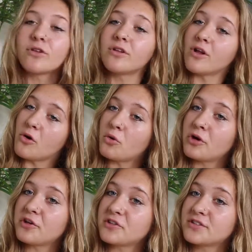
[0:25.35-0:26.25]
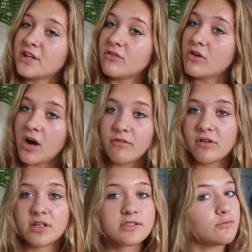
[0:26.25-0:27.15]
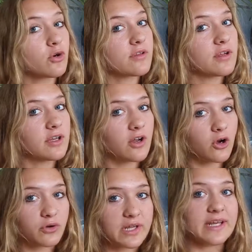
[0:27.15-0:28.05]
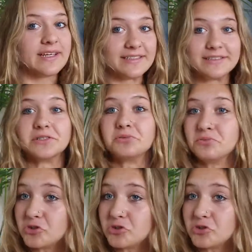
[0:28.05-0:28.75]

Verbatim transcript: lower your self-confidence more than it already is.